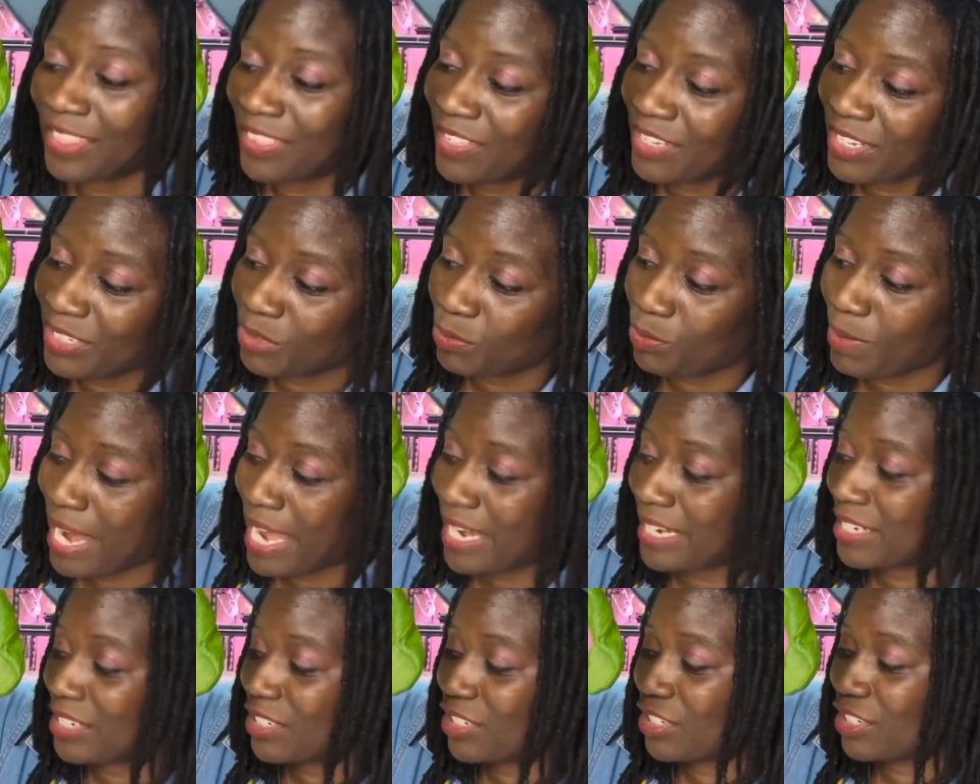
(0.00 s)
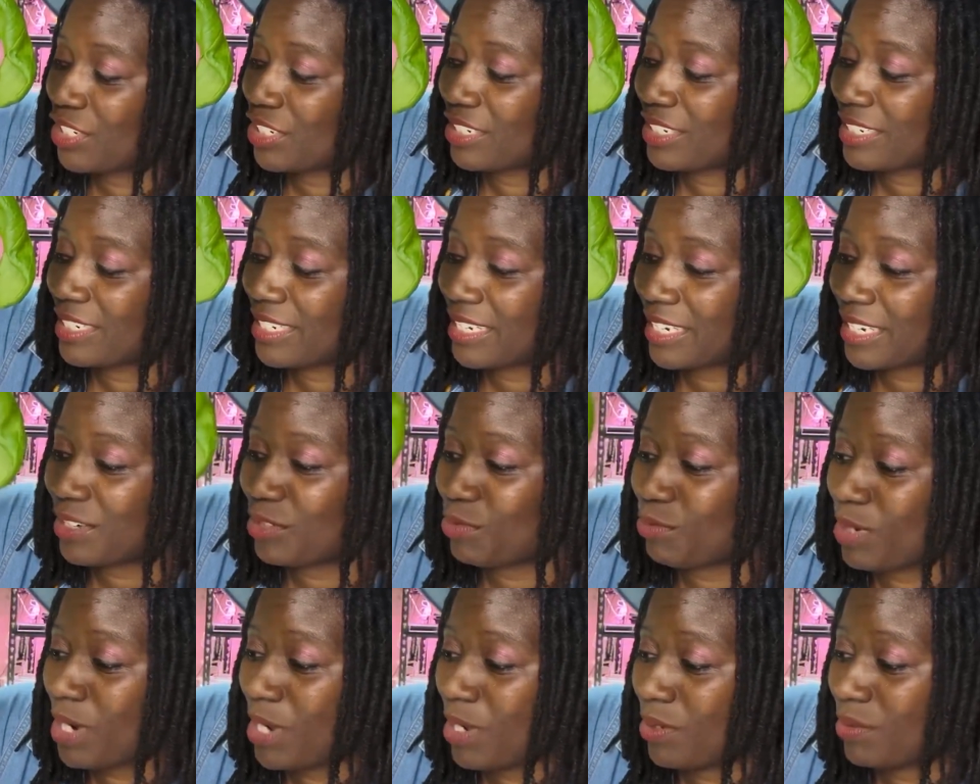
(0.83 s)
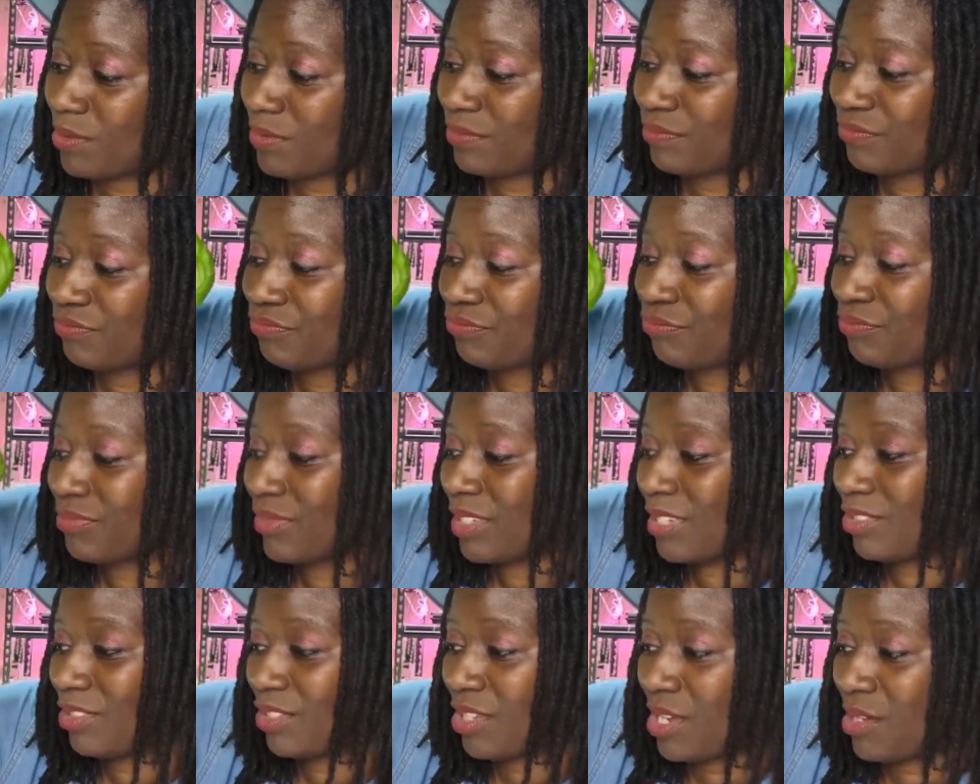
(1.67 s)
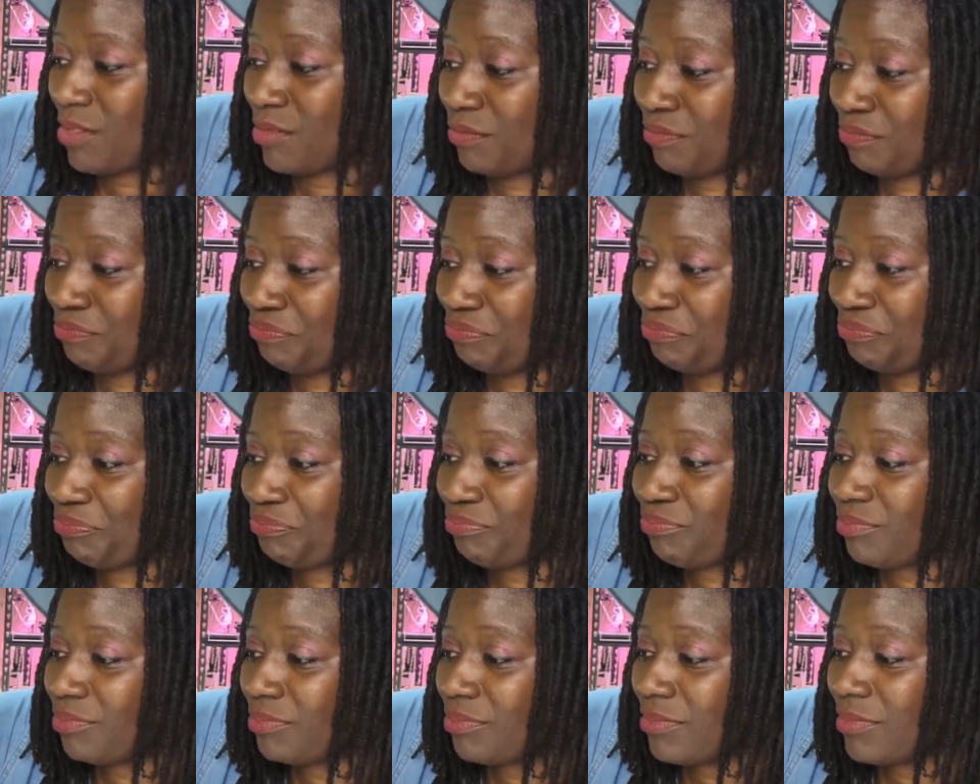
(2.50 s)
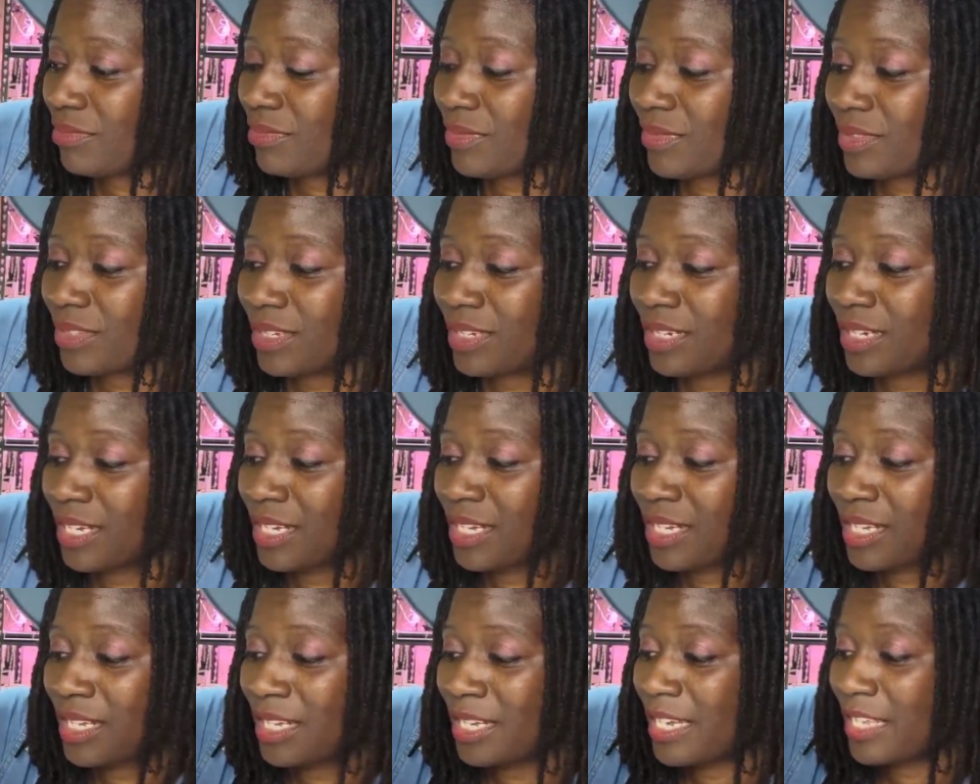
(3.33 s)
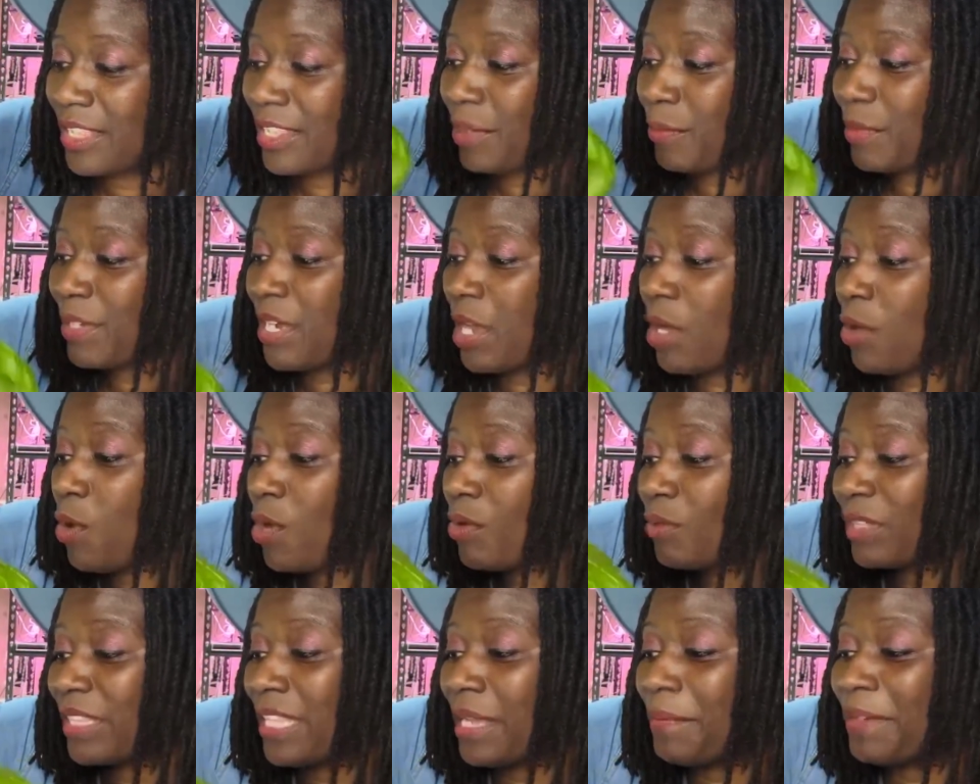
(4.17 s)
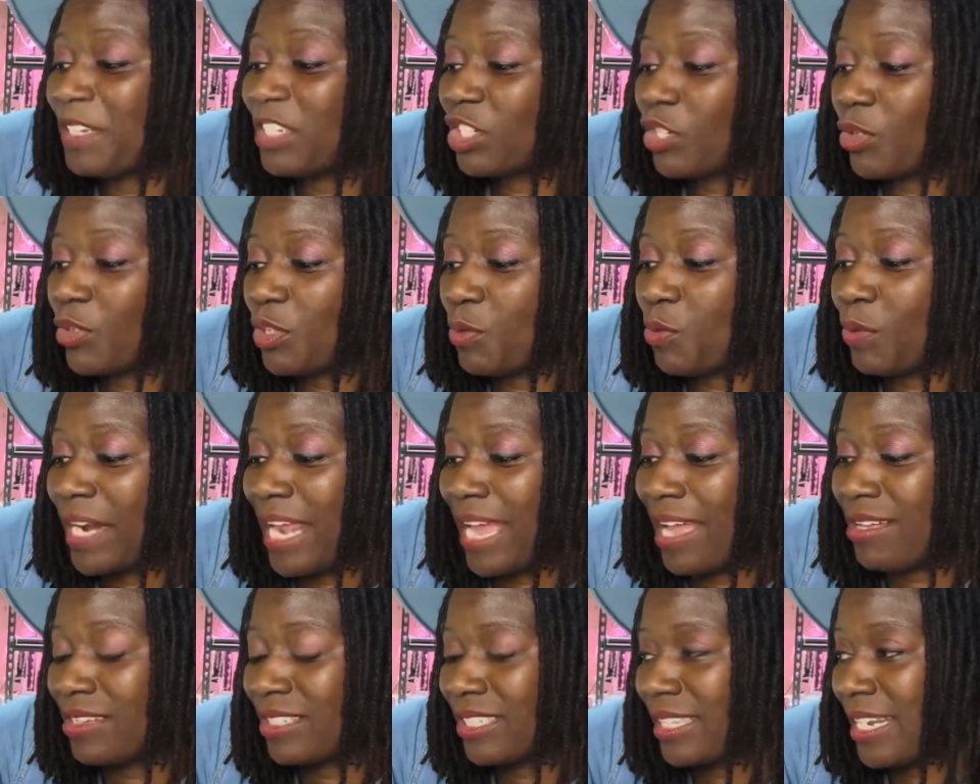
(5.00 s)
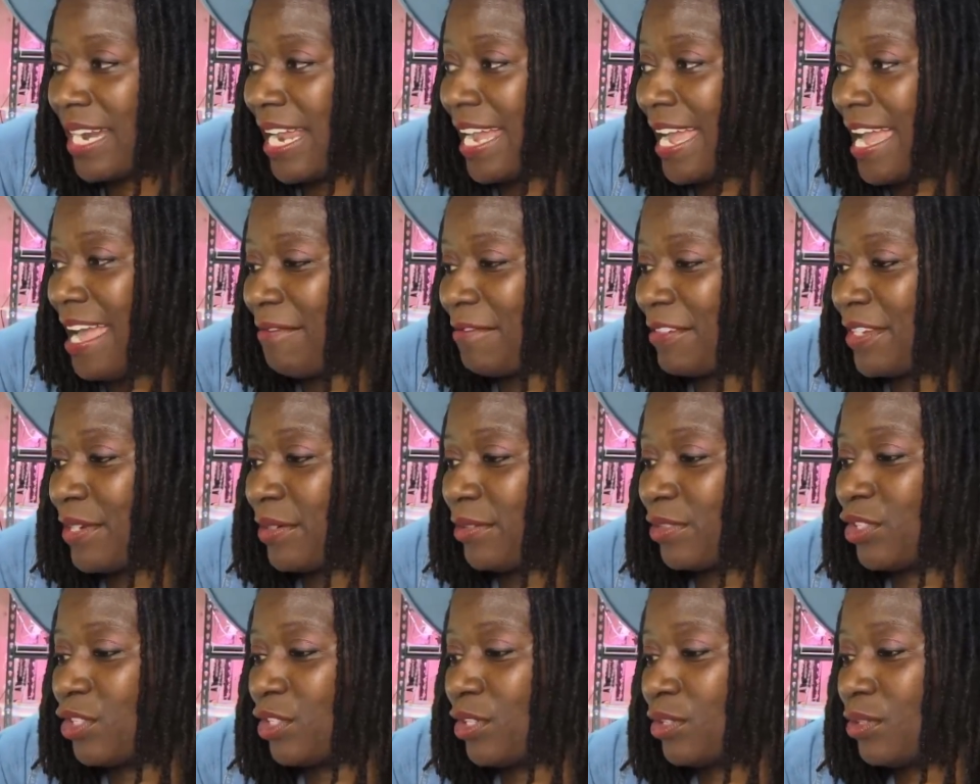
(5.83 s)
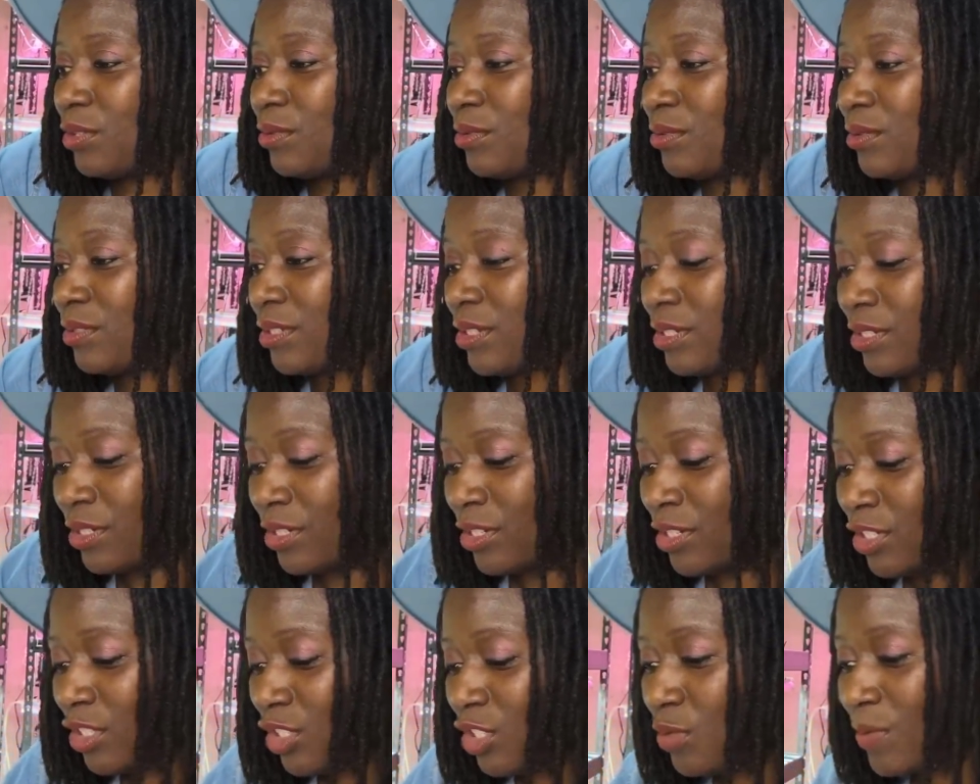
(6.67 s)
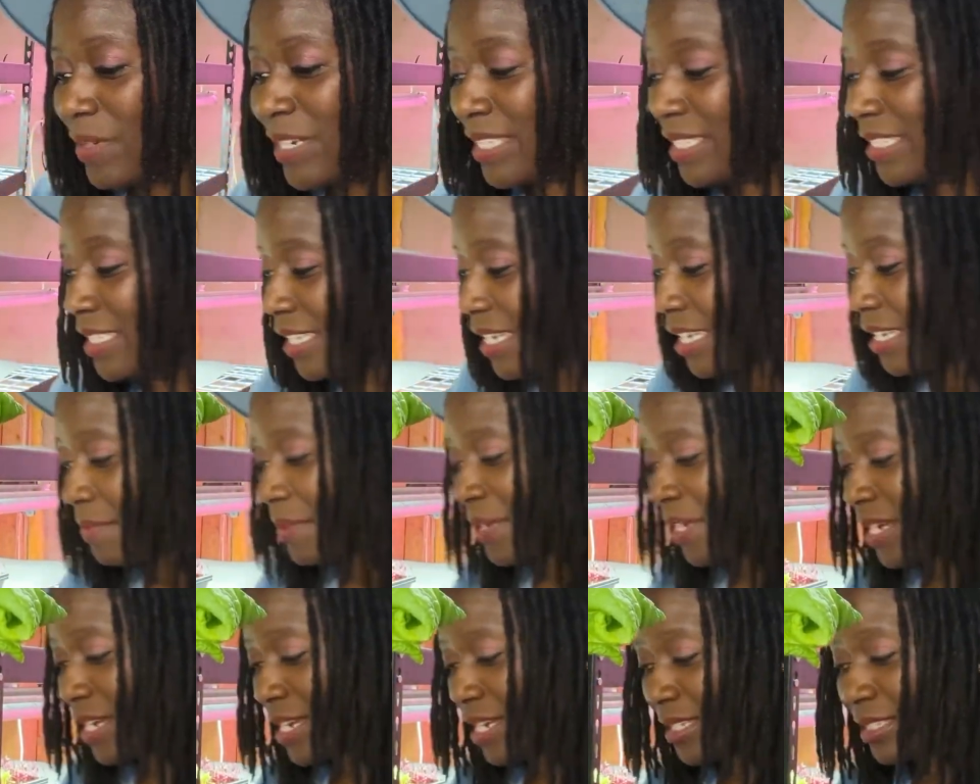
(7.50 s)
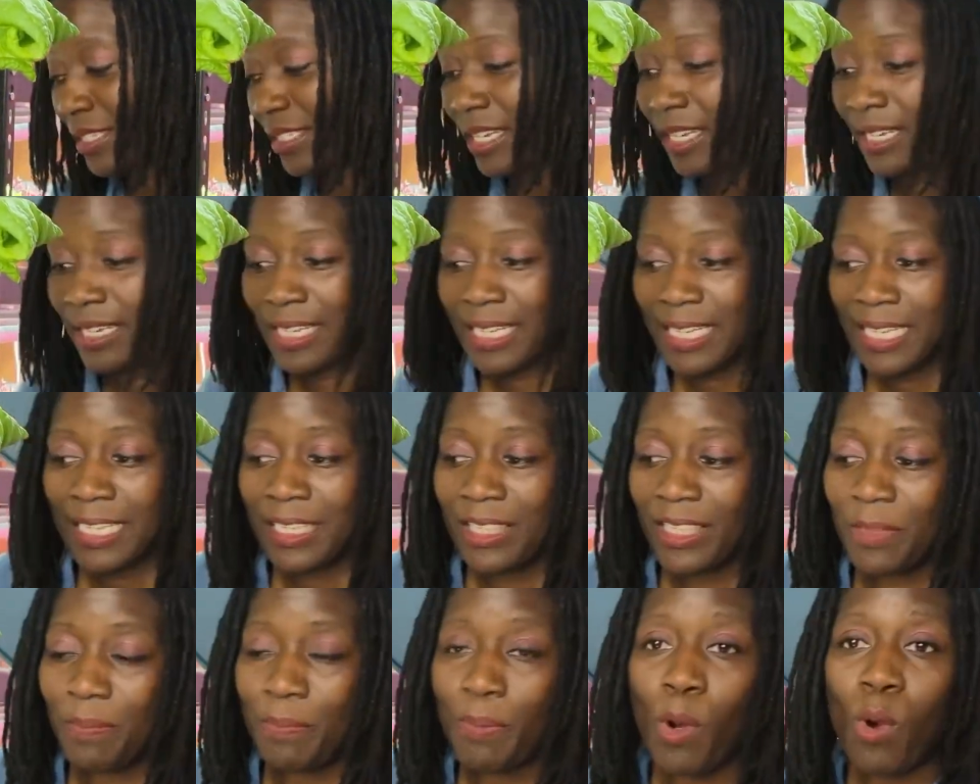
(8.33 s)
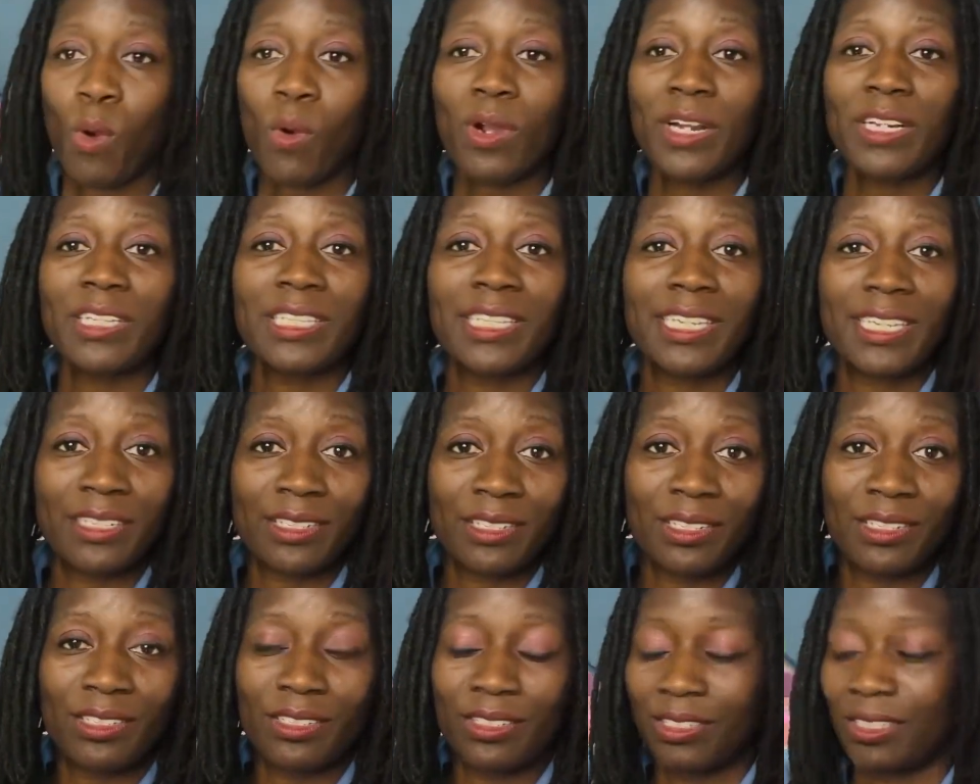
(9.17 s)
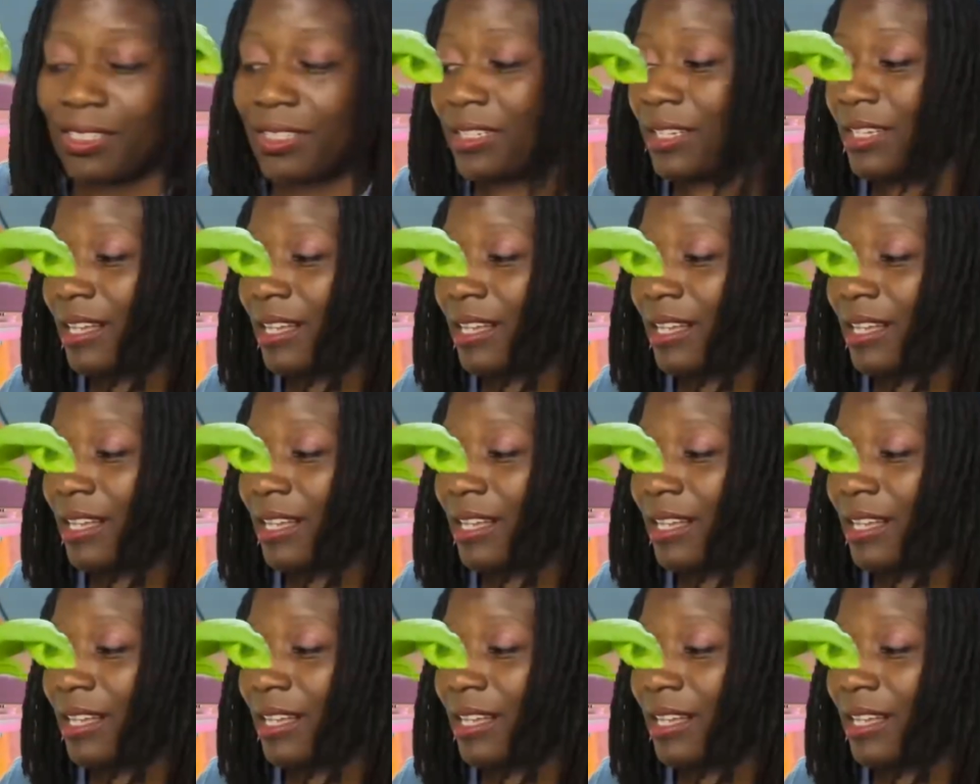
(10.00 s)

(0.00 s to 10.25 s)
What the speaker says: This radish did grow. So there we go. Oh, and let me show you what else that I have here too. So you can see, because the poor little